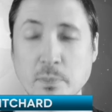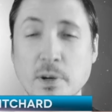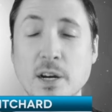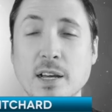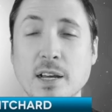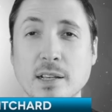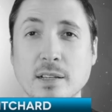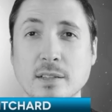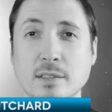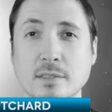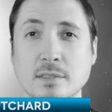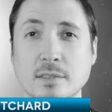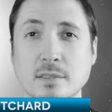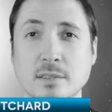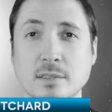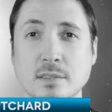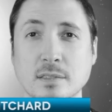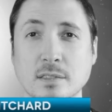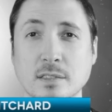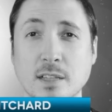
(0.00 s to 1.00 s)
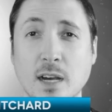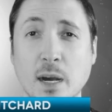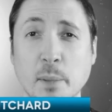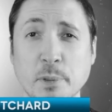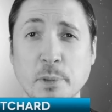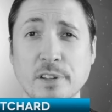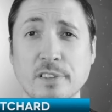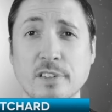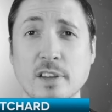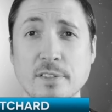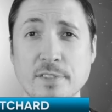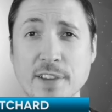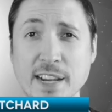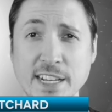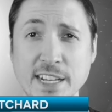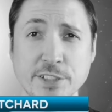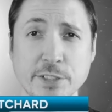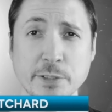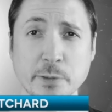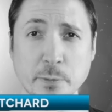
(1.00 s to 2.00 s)
but goblins have
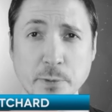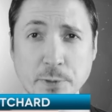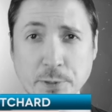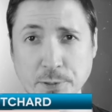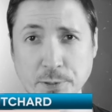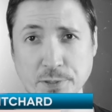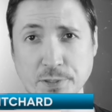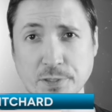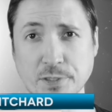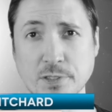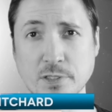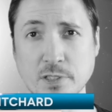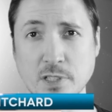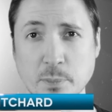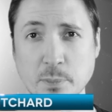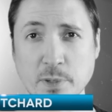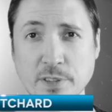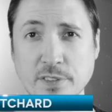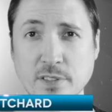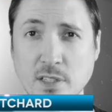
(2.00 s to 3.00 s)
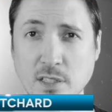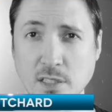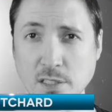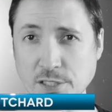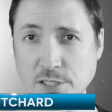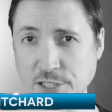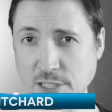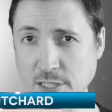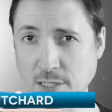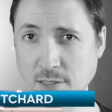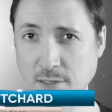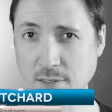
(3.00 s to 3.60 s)
ancient roots in mythology.